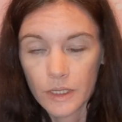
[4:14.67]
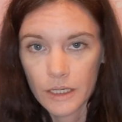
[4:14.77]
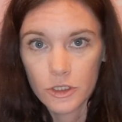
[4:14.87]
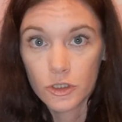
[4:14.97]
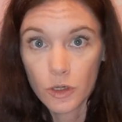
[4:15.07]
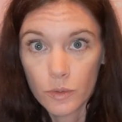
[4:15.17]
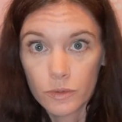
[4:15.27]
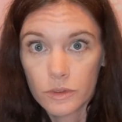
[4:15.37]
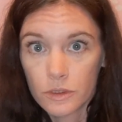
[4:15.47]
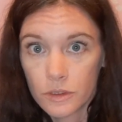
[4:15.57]
Okay,
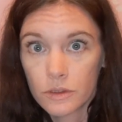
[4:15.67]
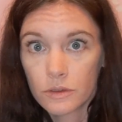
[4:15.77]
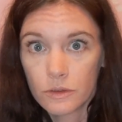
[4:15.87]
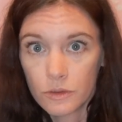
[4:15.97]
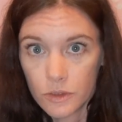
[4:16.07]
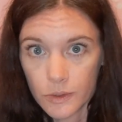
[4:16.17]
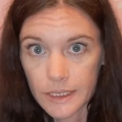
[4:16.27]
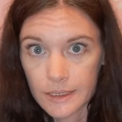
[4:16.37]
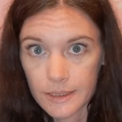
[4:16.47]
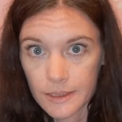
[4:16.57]
don't do
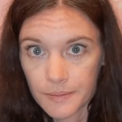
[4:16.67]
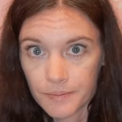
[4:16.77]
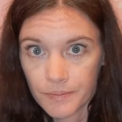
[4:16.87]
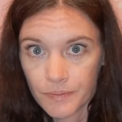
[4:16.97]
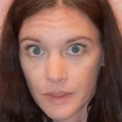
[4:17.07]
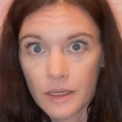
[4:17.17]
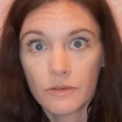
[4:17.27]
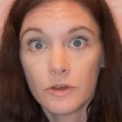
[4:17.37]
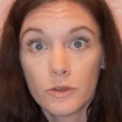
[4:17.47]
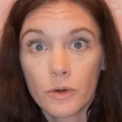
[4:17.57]
it.
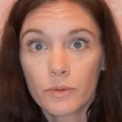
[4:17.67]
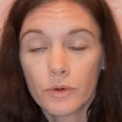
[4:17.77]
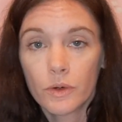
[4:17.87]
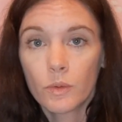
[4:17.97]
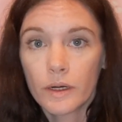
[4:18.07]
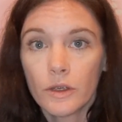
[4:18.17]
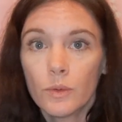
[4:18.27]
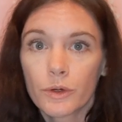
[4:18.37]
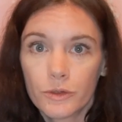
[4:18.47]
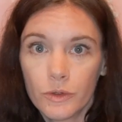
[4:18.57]
If you don't know what
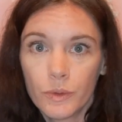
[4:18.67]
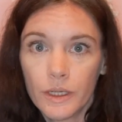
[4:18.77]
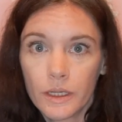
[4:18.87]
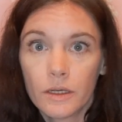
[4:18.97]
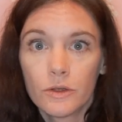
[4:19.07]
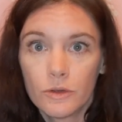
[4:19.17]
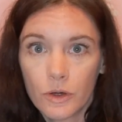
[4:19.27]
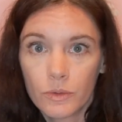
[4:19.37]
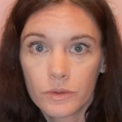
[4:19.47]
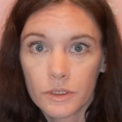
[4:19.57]
you are doing,
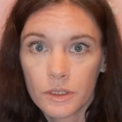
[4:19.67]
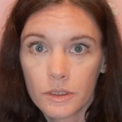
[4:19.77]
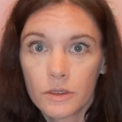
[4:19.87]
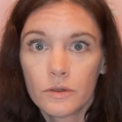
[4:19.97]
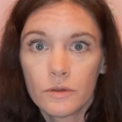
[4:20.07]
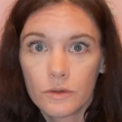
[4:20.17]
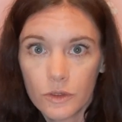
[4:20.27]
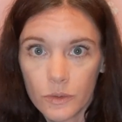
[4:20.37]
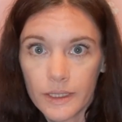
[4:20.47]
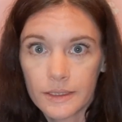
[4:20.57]
don't
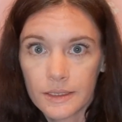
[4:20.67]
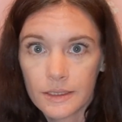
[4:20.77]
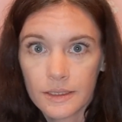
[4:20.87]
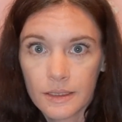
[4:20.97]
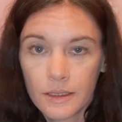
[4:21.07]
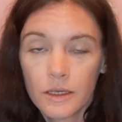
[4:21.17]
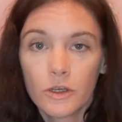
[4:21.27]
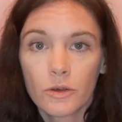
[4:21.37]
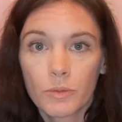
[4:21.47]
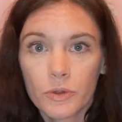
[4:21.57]
do it.
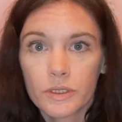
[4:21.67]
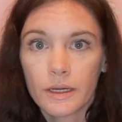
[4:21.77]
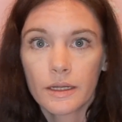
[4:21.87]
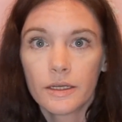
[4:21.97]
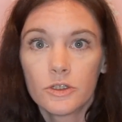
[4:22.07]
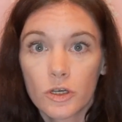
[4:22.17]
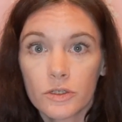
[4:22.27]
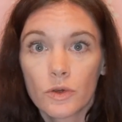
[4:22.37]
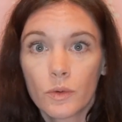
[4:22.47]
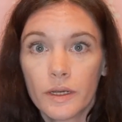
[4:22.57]
You're most likely
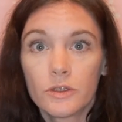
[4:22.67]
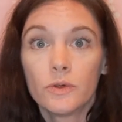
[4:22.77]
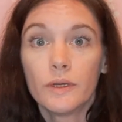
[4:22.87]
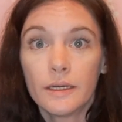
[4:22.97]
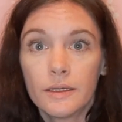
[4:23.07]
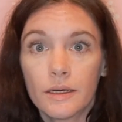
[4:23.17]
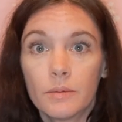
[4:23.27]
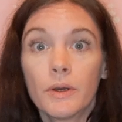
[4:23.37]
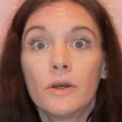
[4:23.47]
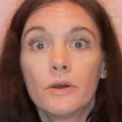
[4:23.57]
just going to end
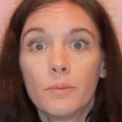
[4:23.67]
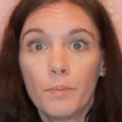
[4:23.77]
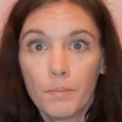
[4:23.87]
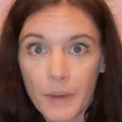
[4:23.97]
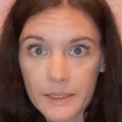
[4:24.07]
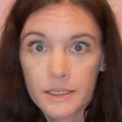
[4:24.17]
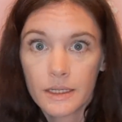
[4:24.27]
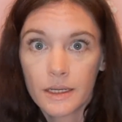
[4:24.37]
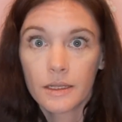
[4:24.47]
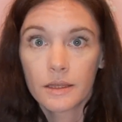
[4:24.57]
up
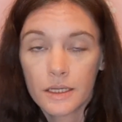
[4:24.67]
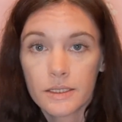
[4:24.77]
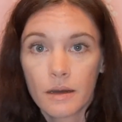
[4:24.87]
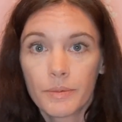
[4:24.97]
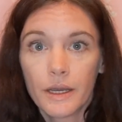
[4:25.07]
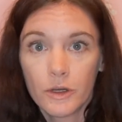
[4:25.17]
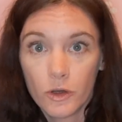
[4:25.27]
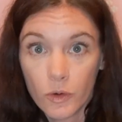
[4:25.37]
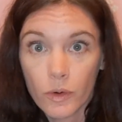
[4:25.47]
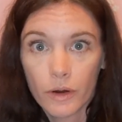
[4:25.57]
messing things up
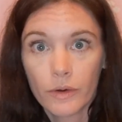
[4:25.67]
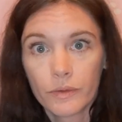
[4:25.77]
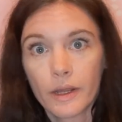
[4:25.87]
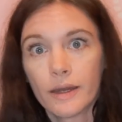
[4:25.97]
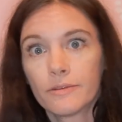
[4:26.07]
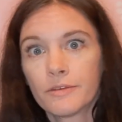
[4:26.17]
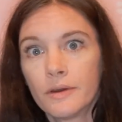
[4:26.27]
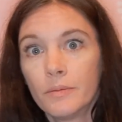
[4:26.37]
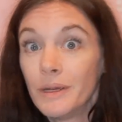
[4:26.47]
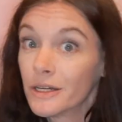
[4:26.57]
in your own life
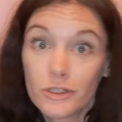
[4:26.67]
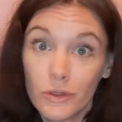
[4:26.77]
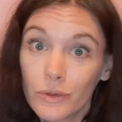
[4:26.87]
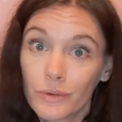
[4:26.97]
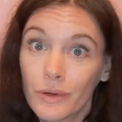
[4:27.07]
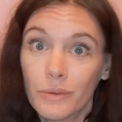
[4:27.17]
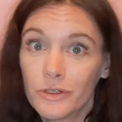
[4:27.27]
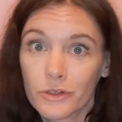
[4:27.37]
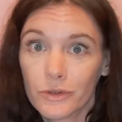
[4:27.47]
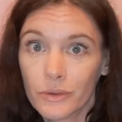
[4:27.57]
because you don't know
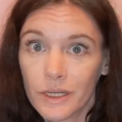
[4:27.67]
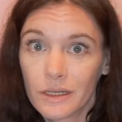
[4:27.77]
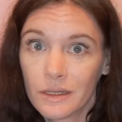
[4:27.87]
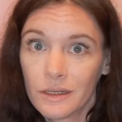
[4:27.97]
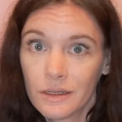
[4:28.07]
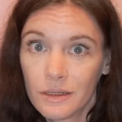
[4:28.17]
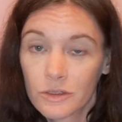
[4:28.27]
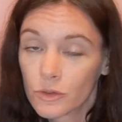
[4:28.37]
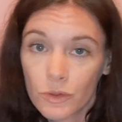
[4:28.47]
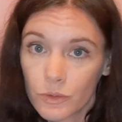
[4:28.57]
what you're doing.
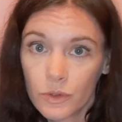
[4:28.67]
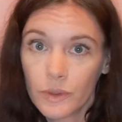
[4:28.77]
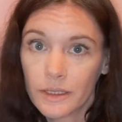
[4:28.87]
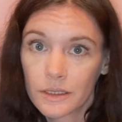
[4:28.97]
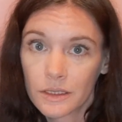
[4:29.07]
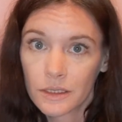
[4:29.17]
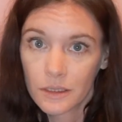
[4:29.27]
So don't do it,